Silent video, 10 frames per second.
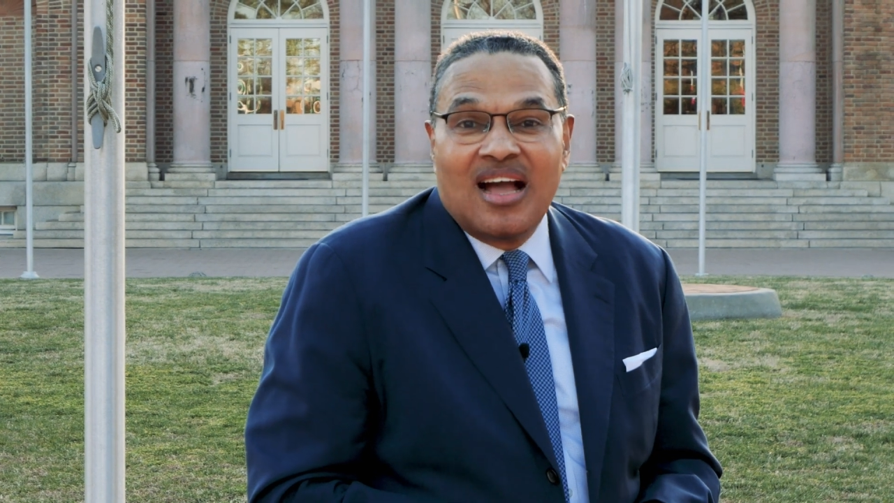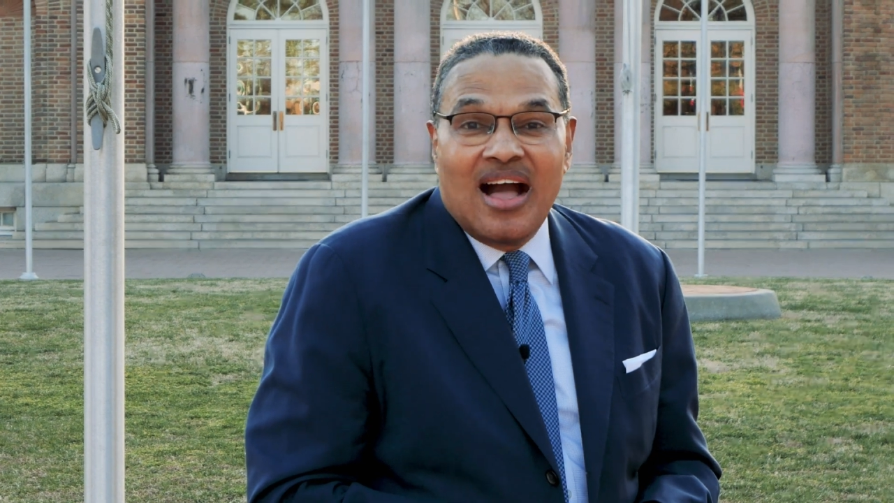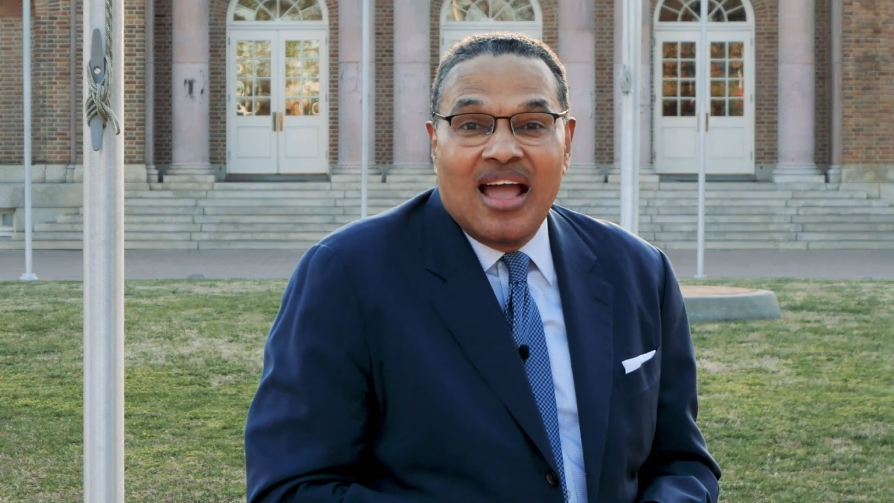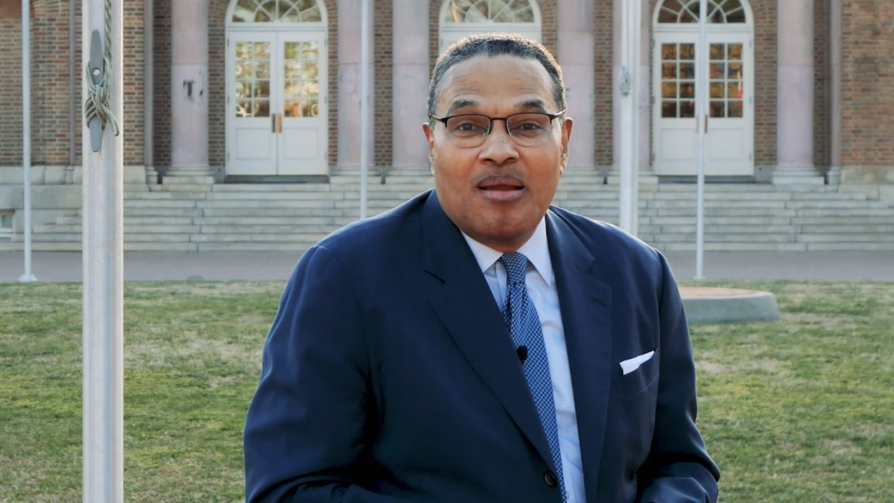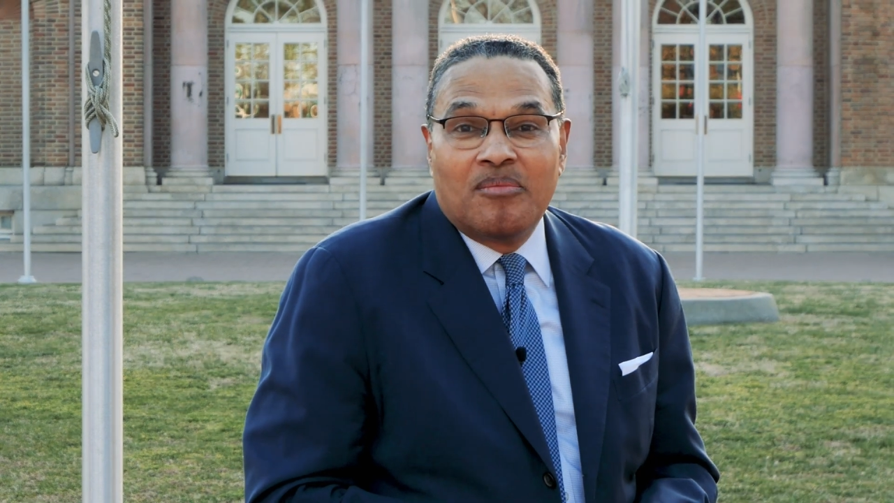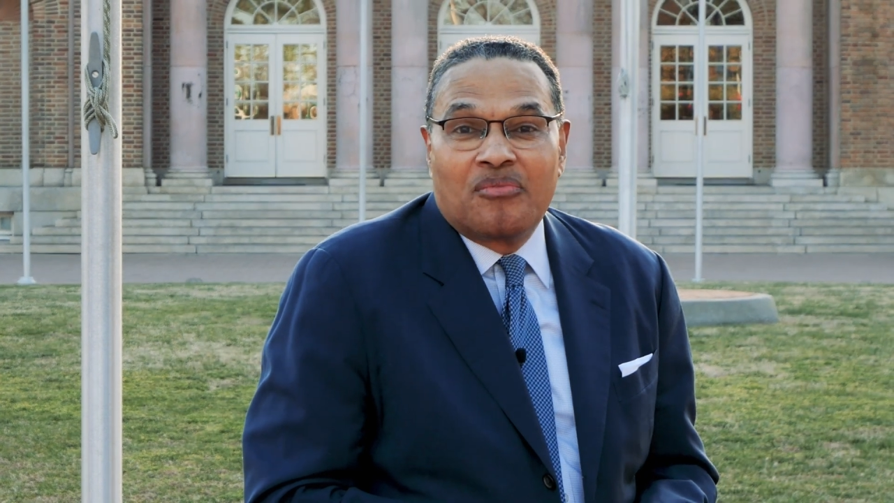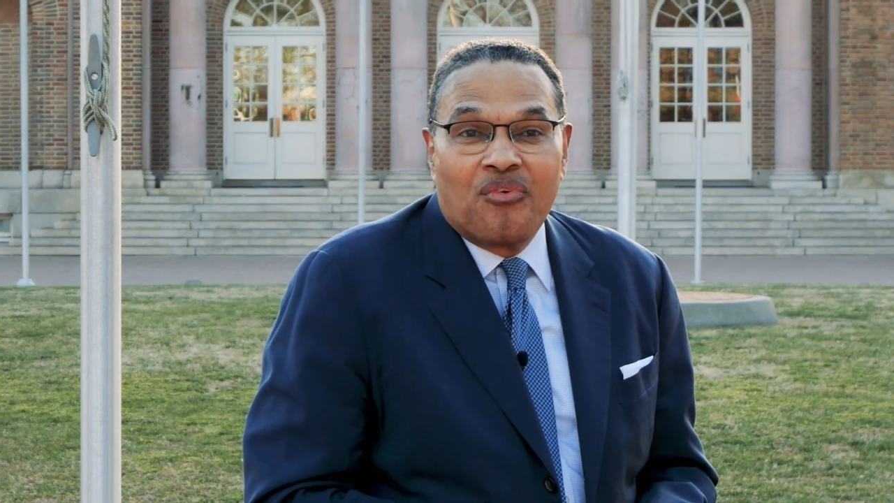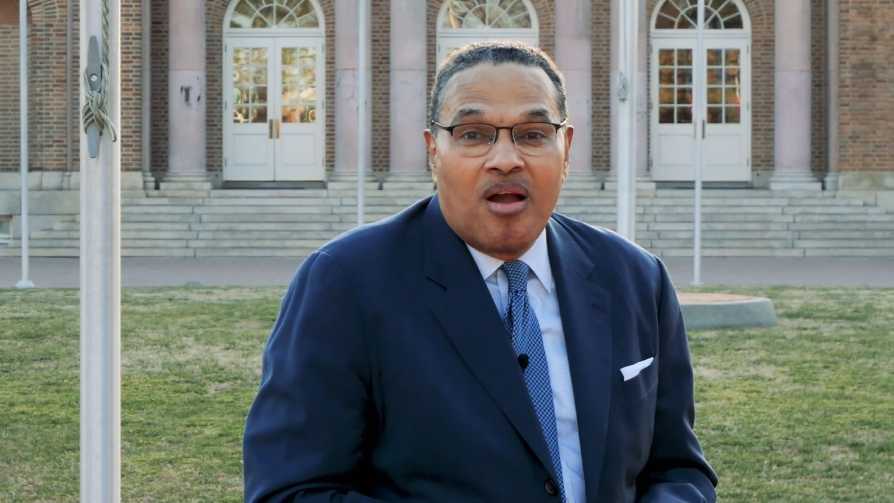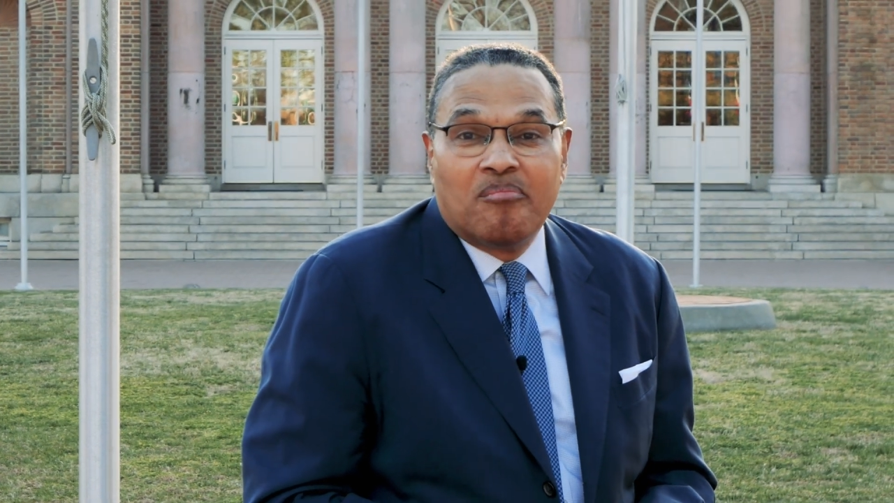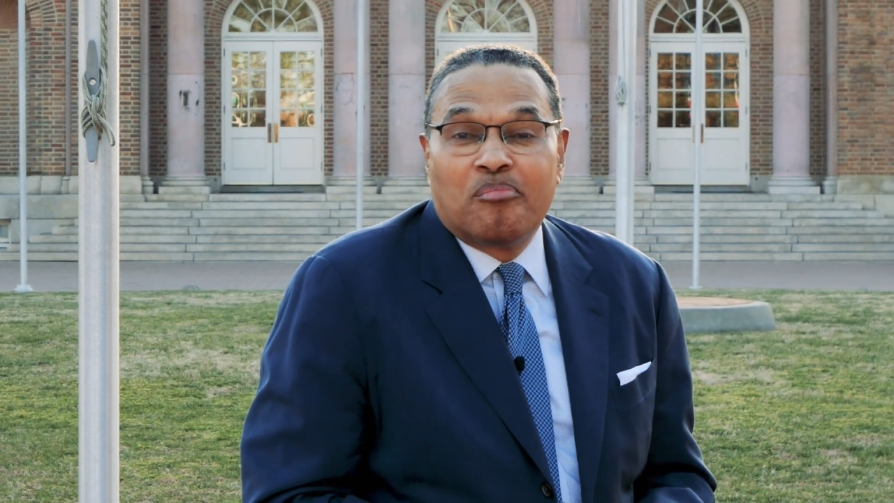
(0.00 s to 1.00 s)
I am
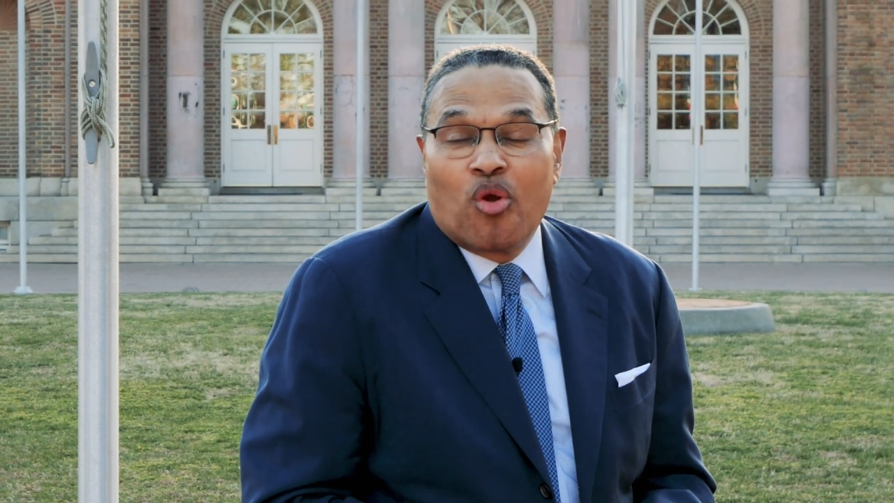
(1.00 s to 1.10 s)
from